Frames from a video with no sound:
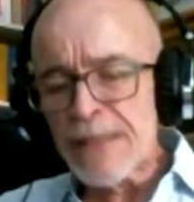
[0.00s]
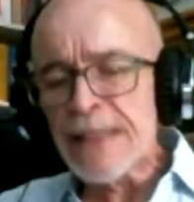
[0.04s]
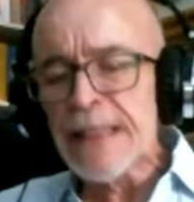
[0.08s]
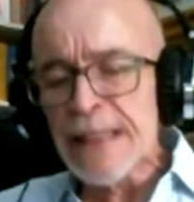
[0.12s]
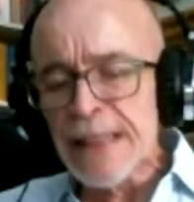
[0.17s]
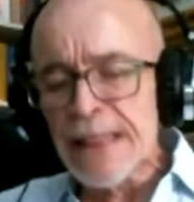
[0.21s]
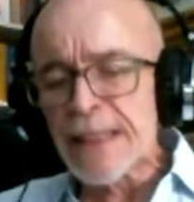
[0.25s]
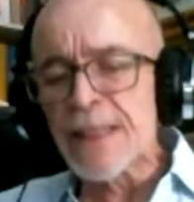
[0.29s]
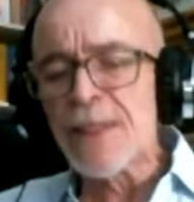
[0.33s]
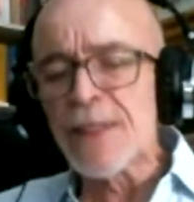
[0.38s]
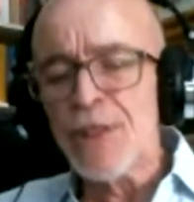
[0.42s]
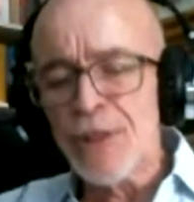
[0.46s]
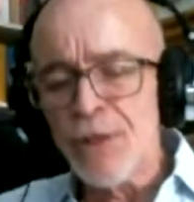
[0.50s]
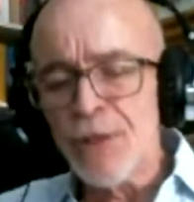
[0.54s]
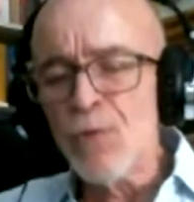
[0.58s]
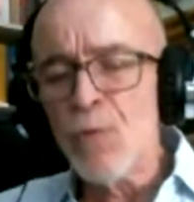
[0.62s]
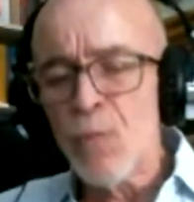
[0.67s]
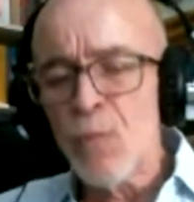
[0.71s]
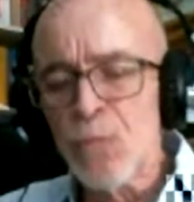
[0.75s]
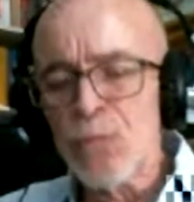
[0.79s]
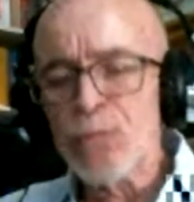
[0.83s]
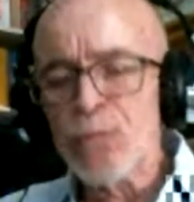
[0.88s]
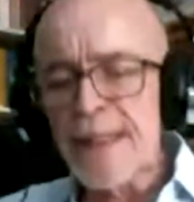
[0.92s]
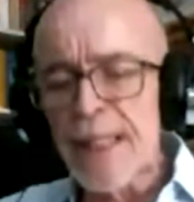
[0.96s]
I've seen
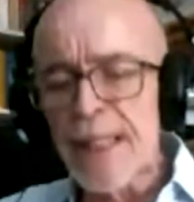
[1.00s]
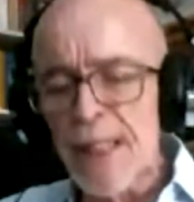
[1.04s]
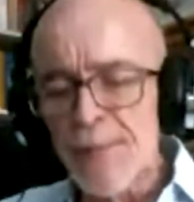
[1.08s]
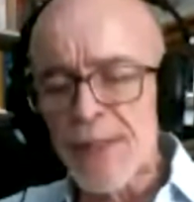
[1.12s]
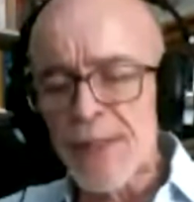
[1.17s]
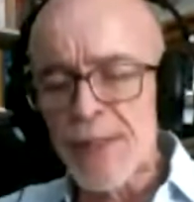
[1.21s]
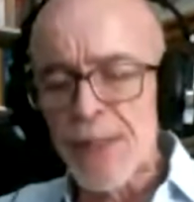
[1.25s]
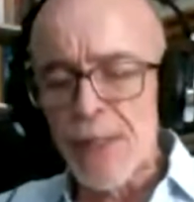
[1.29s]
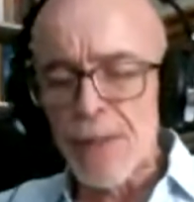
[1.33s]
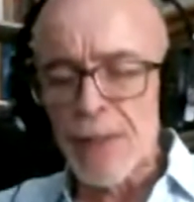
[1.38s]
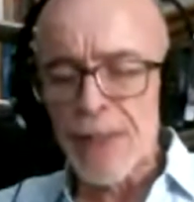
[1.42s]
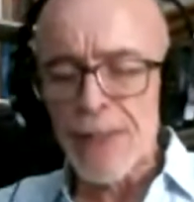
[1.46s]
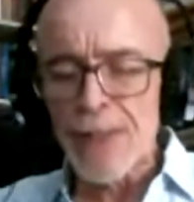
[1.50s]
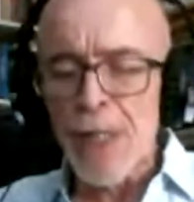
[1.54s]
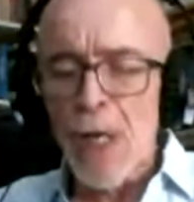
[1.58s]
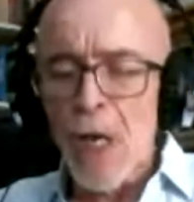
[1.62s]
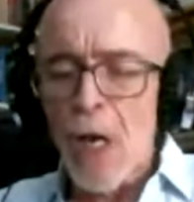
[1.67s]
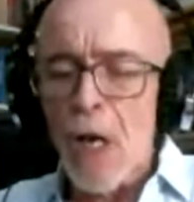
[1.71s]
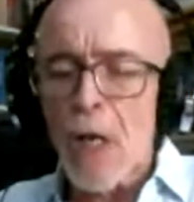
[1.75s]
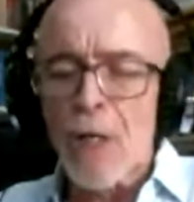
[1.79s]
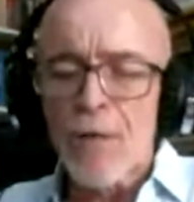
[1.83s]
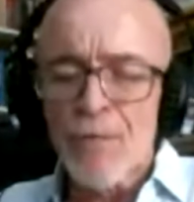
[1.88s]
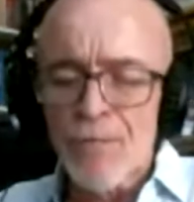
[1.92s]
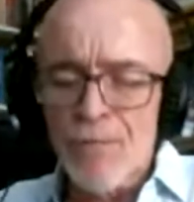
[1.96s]
two white
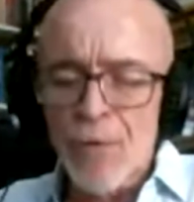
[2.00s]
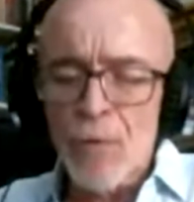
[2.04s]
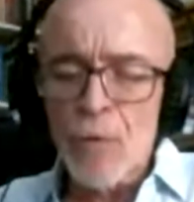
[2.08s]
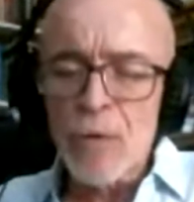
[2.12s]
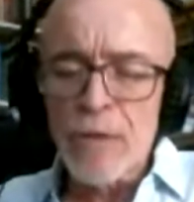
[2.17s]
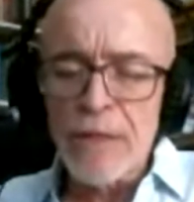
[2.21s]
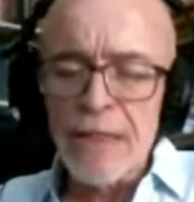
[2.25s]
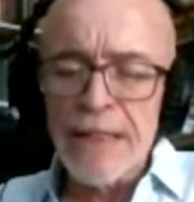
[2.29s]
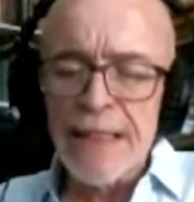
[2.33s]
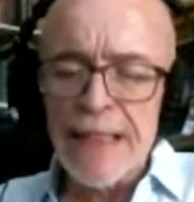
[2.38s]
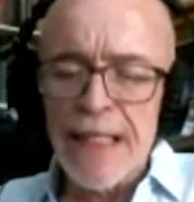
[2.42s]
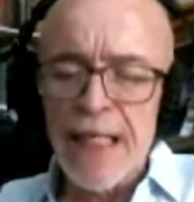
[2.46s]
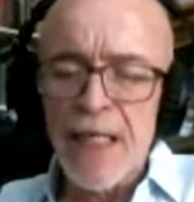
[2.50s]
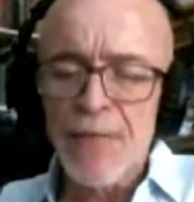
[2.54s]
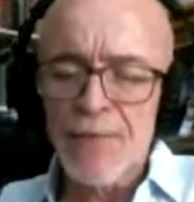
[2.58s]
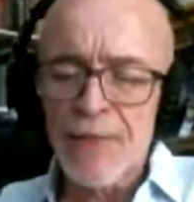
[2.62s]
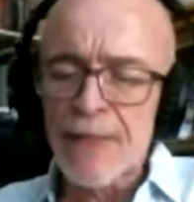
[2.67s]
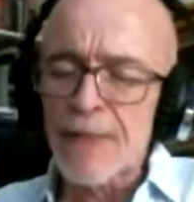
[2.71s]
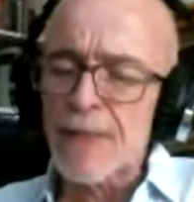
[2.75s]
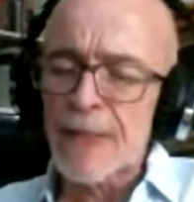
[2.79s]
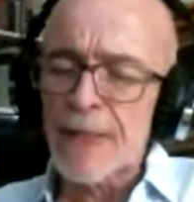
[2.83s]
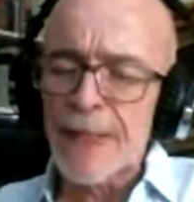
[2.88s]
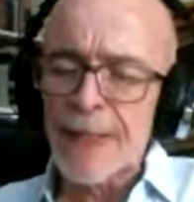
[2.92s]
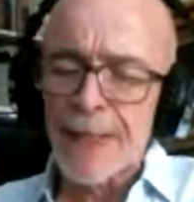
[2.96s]
emissaries unfolded like
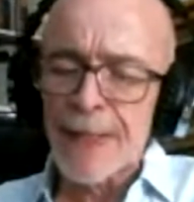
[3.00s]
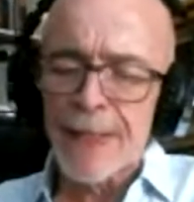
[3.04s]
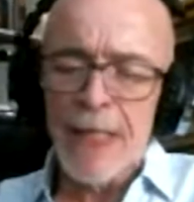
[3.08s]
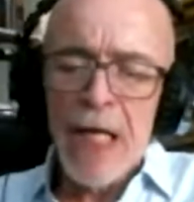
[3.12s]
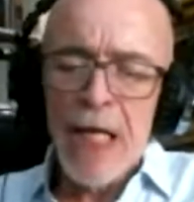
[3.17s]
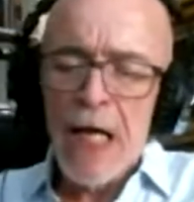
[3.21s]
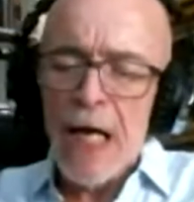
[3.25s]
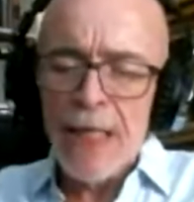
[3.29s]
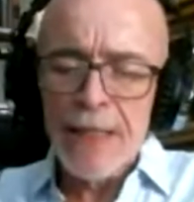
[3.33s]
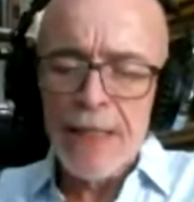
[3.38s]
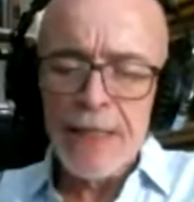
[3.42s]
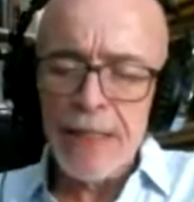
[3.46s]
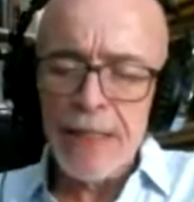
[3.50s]
heaven's linen,